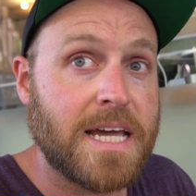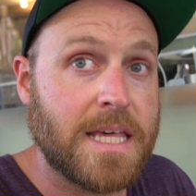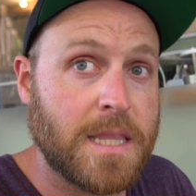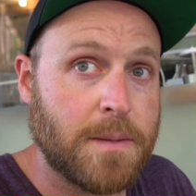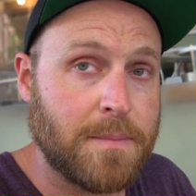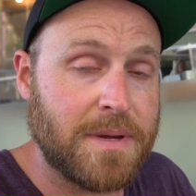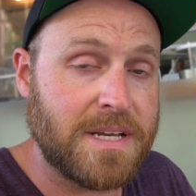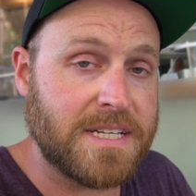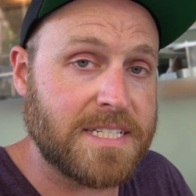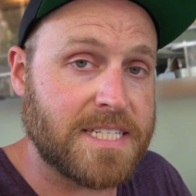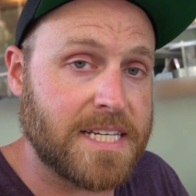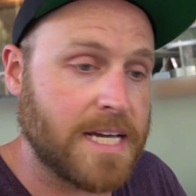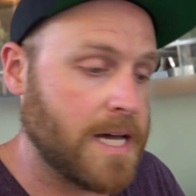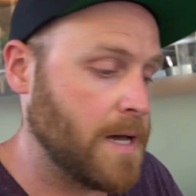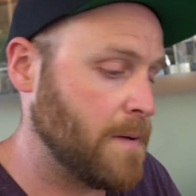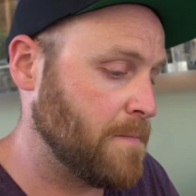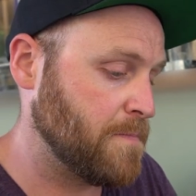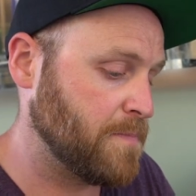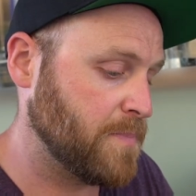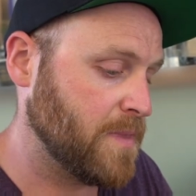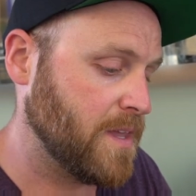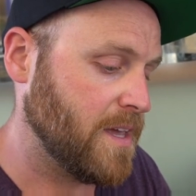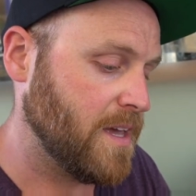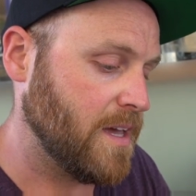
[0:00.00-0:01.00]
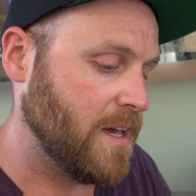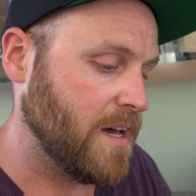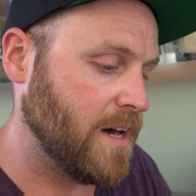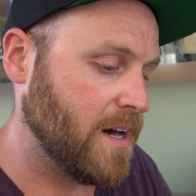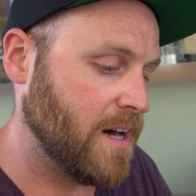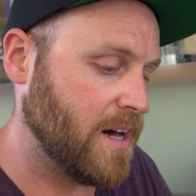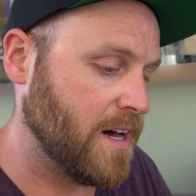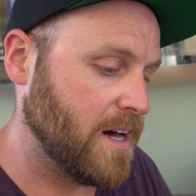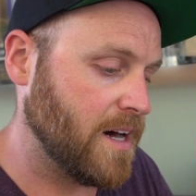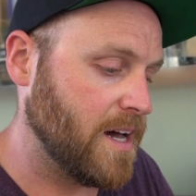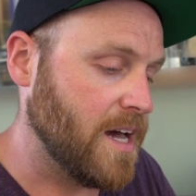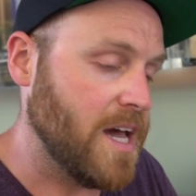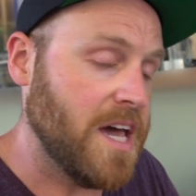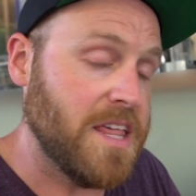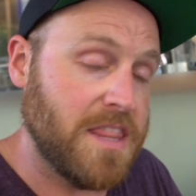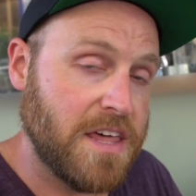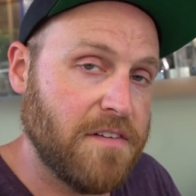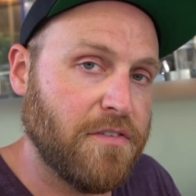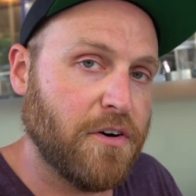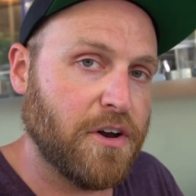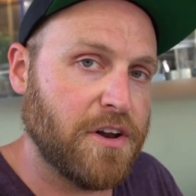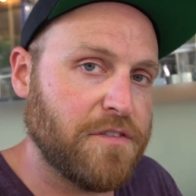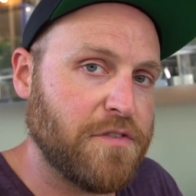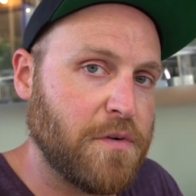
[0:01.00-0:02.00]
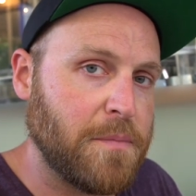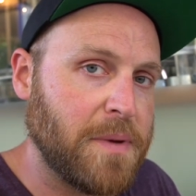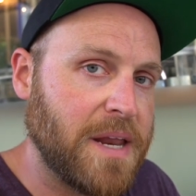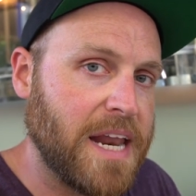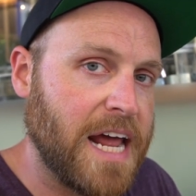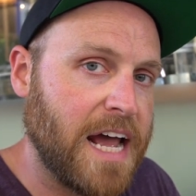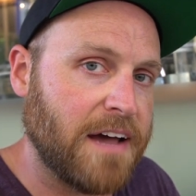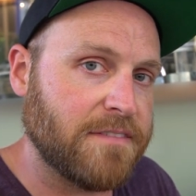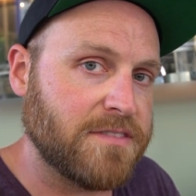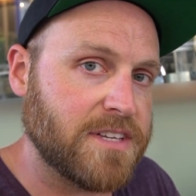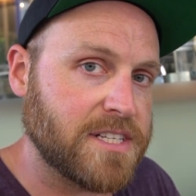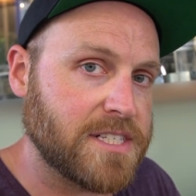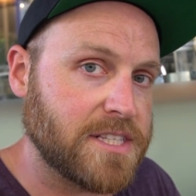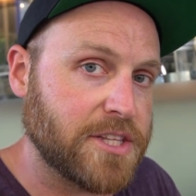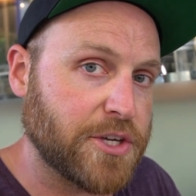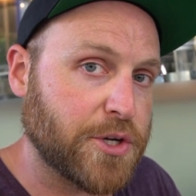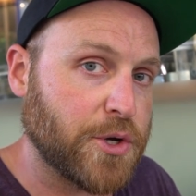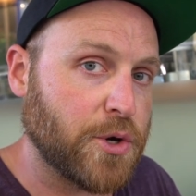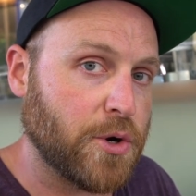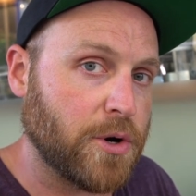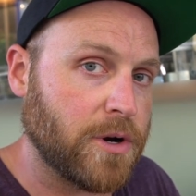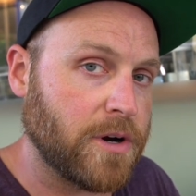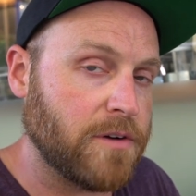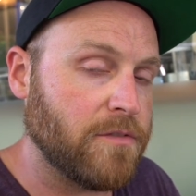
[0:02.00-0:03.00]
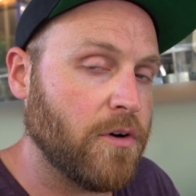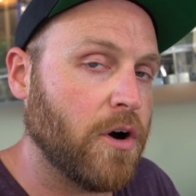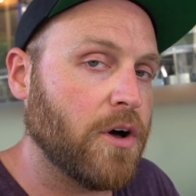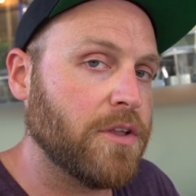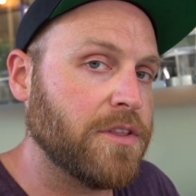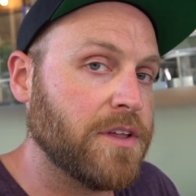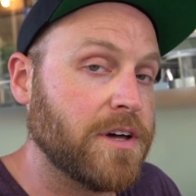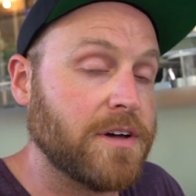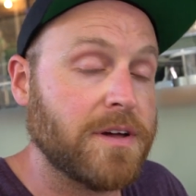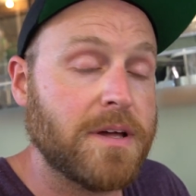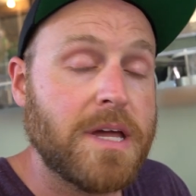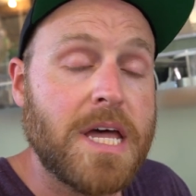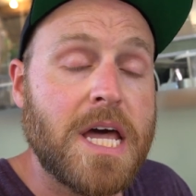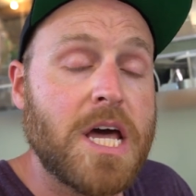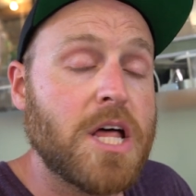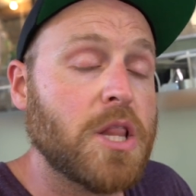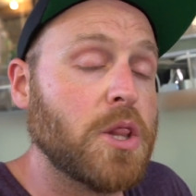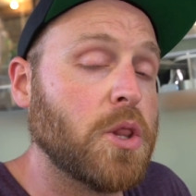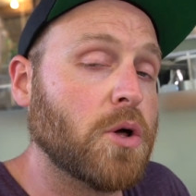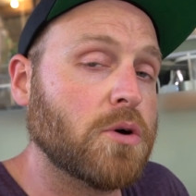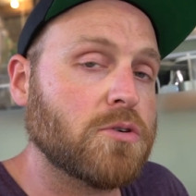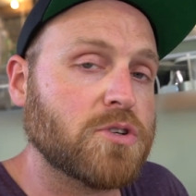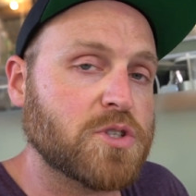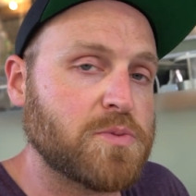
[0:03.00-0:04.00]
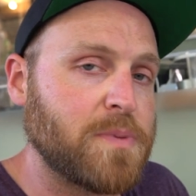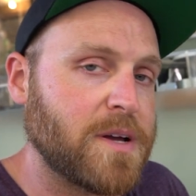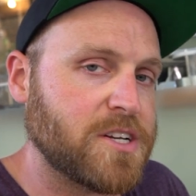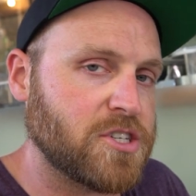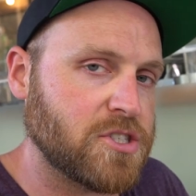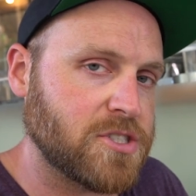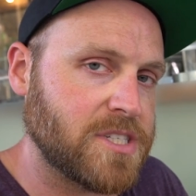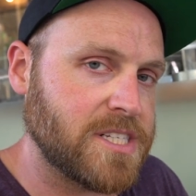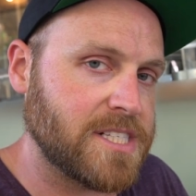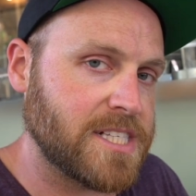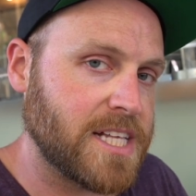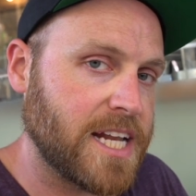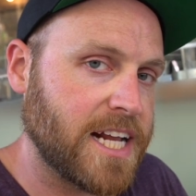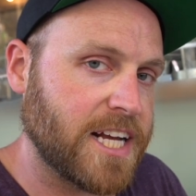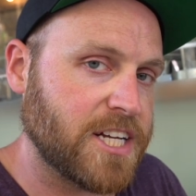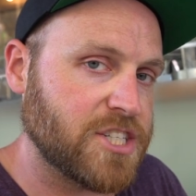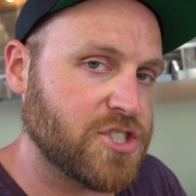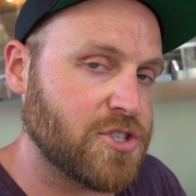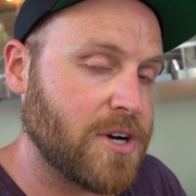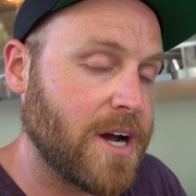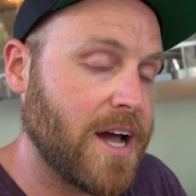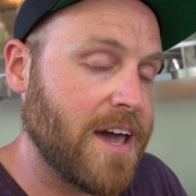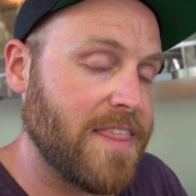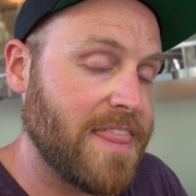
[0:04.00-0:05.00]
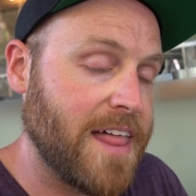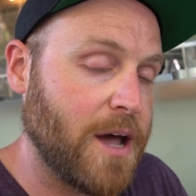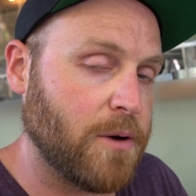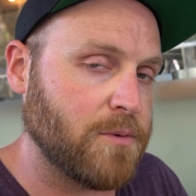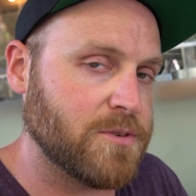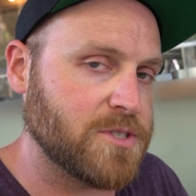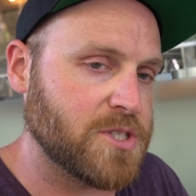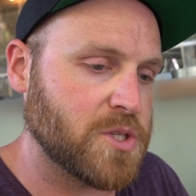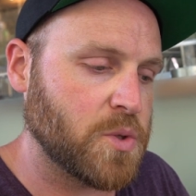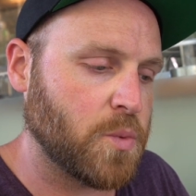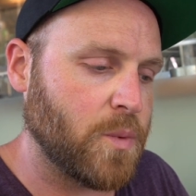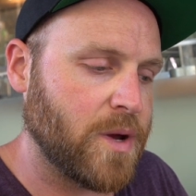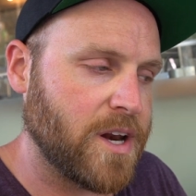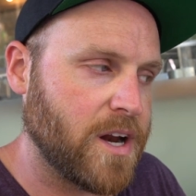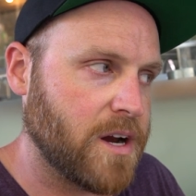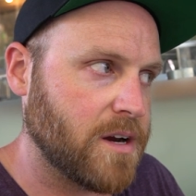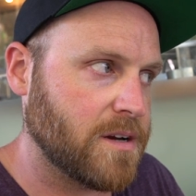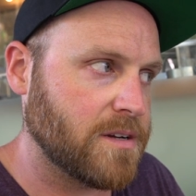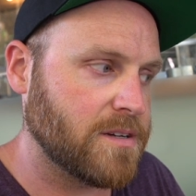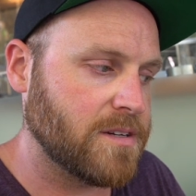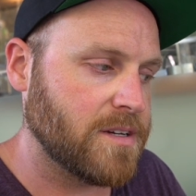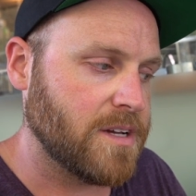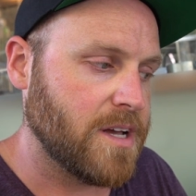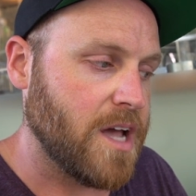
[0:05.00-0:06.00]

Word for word: in the meantime, uh, they voted for me to have this liqueur. Of all the local specialties that I could try, that was the winner.